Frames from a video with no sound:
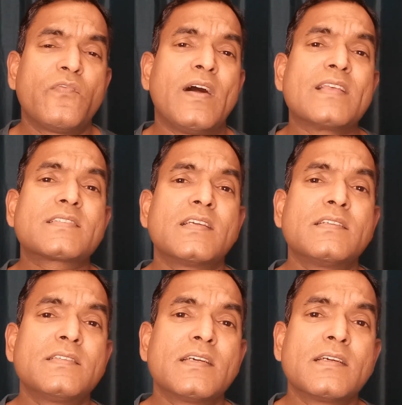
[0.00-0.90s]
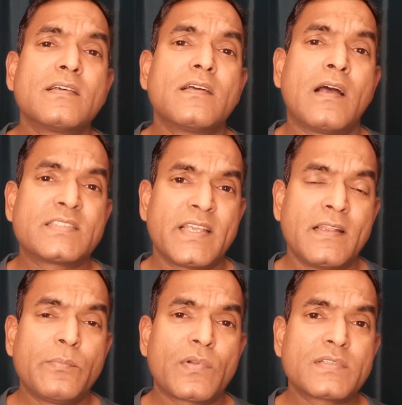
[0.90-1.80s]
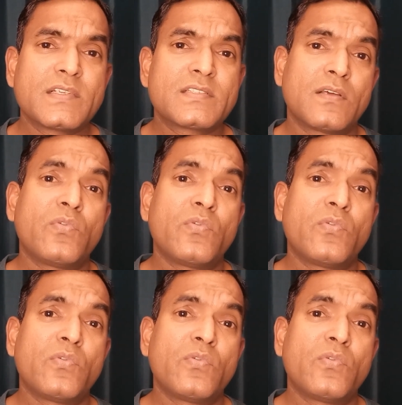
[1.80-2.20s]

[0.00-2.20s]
fasten the asylum process,